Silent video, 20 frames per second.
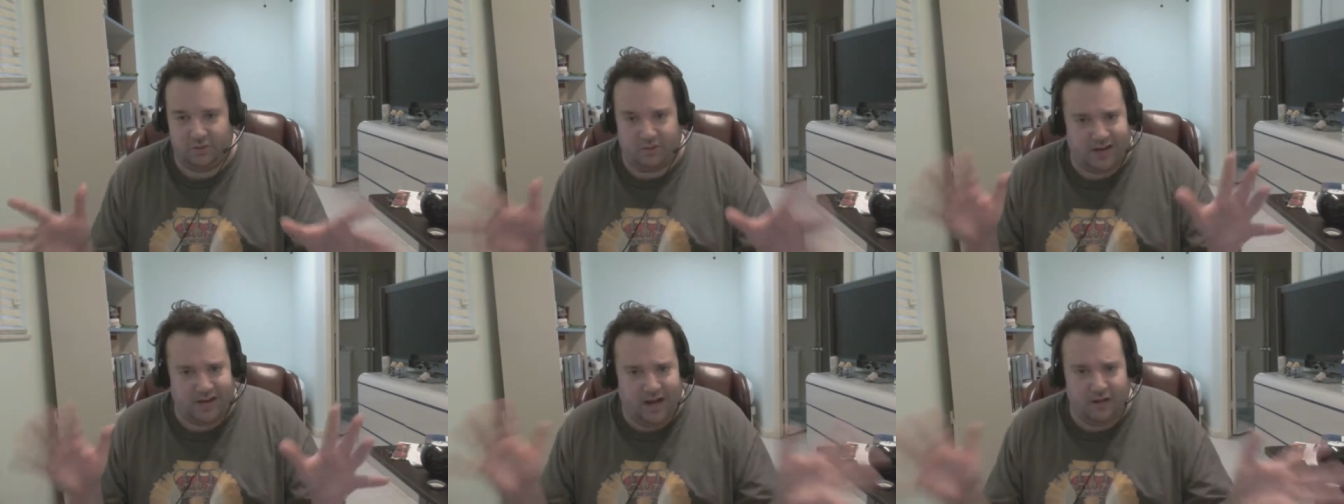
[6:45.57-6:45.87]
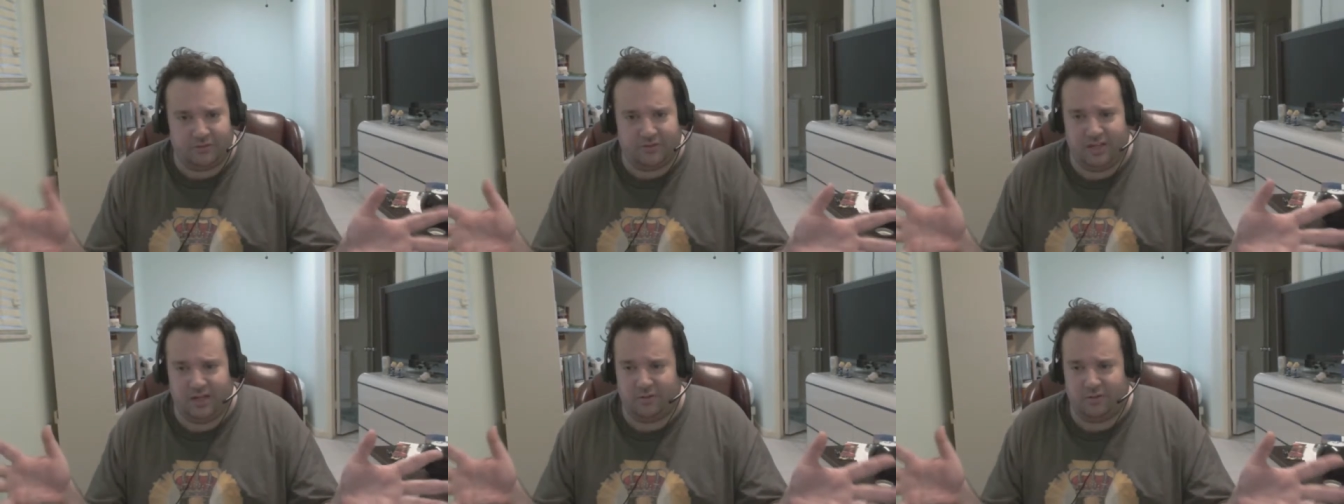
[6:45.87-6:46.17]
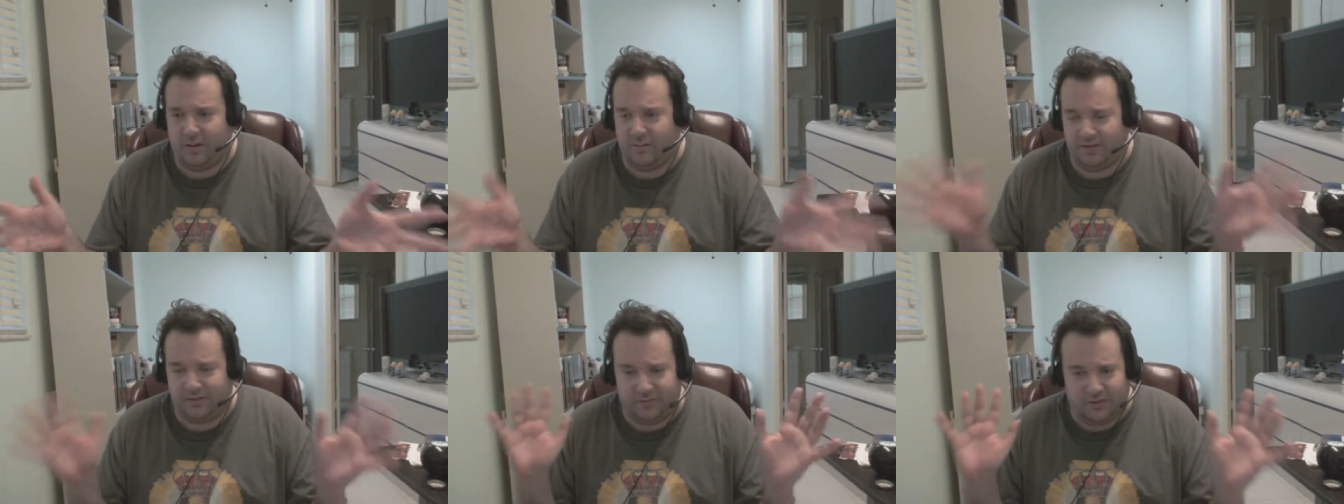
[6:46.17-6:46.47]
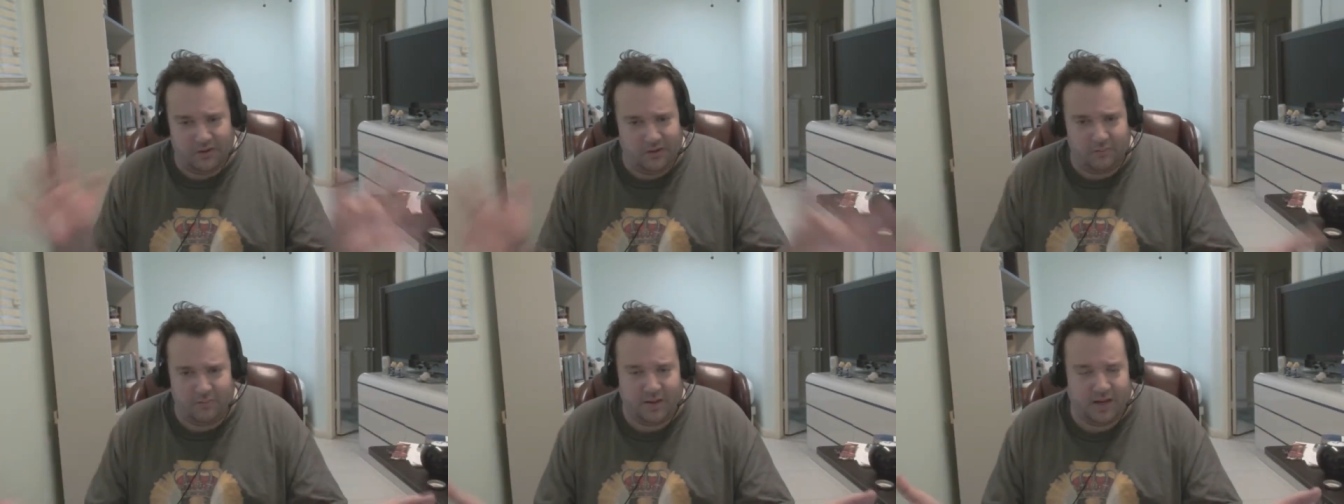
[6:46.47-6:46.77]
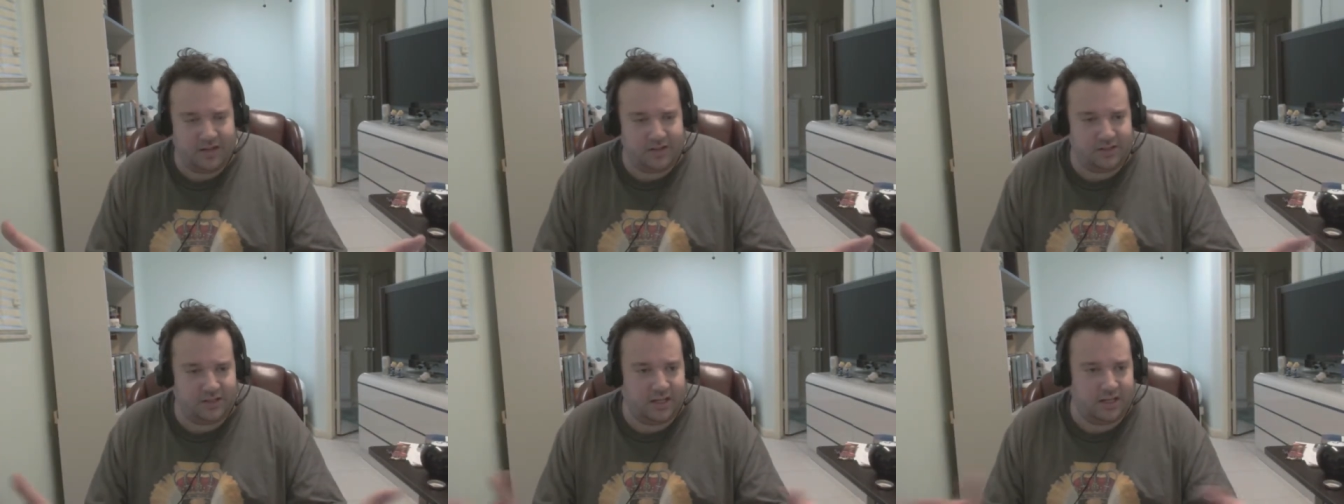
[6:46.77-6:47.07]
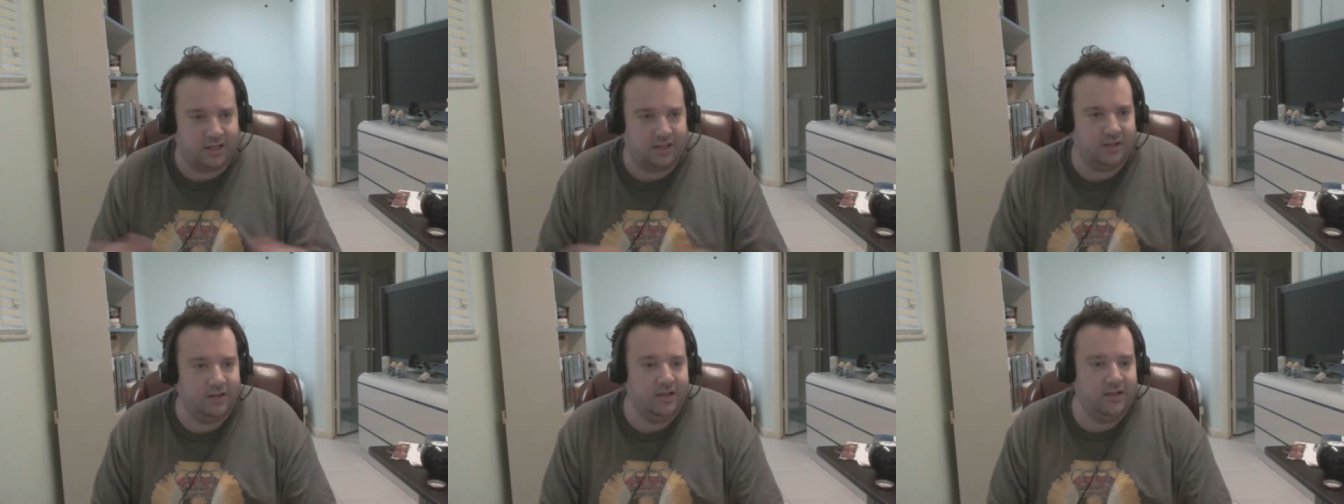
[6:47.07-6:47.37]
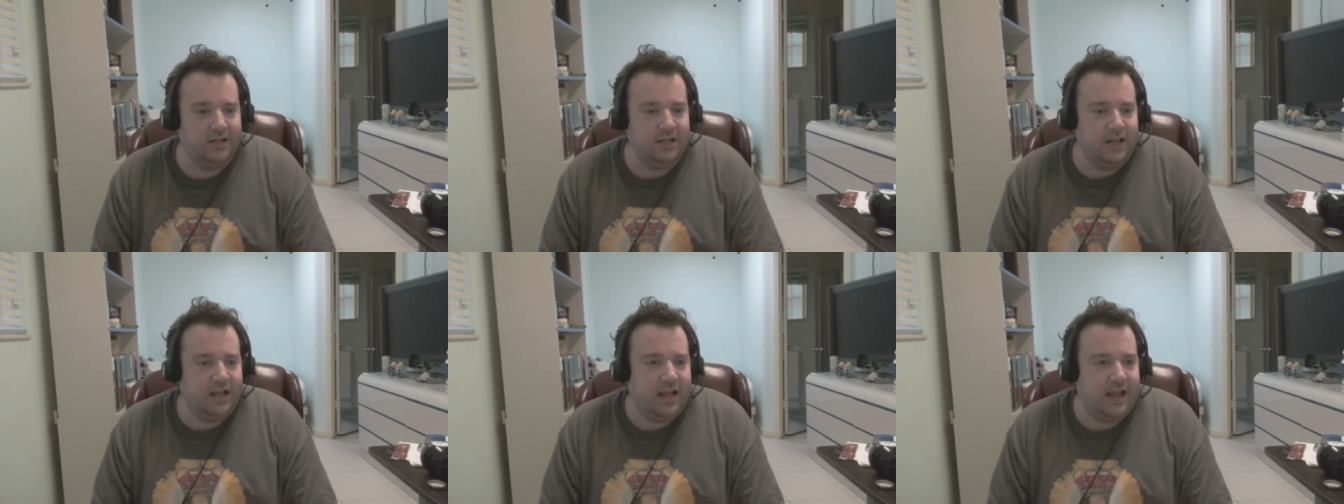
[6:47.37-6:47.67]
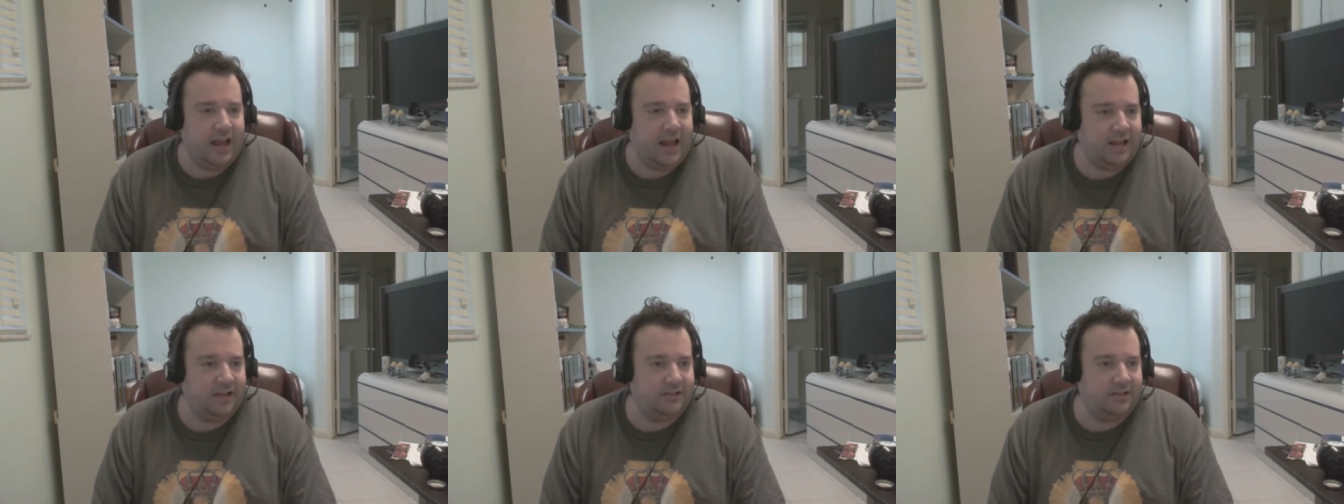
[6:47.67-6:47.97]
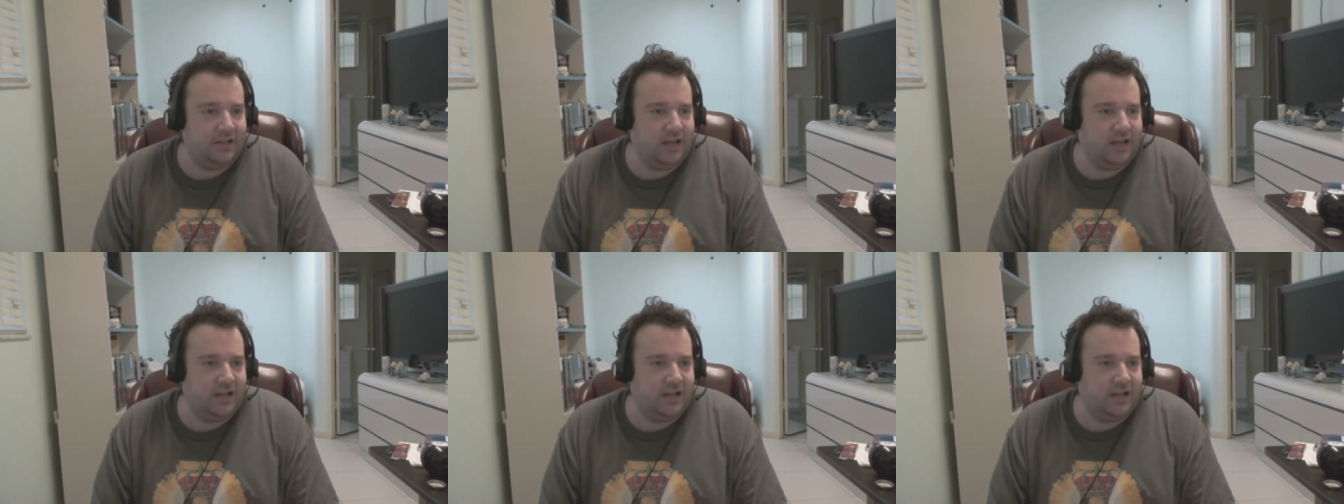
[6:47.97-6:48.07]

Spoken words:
Account DRM is very basic, and